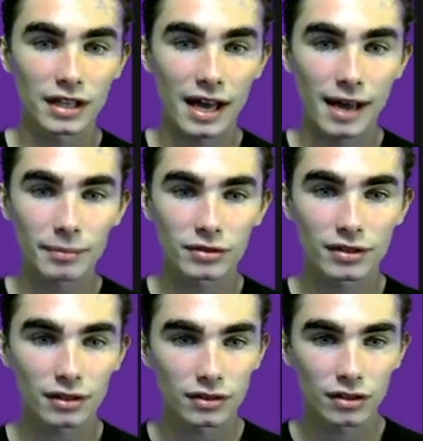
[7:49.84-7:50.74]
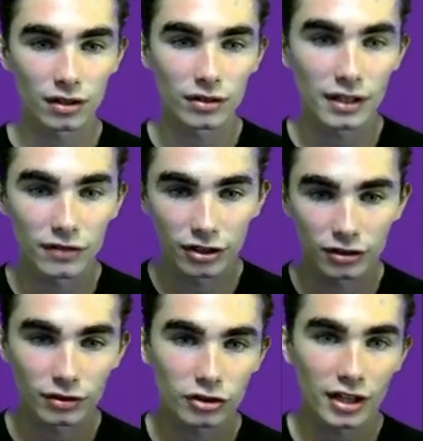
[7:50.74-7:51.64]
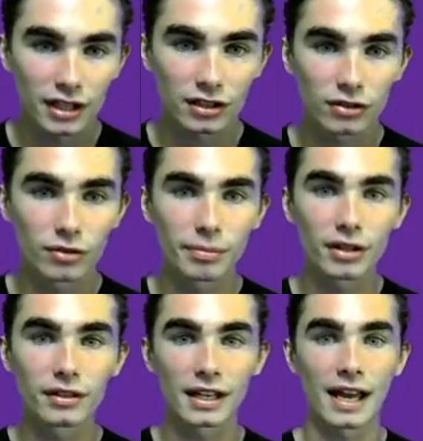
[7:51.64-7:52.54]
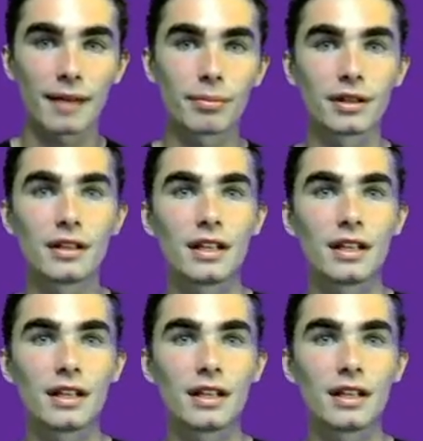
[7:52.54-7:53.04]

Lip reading: apps. So if you're trying to build an app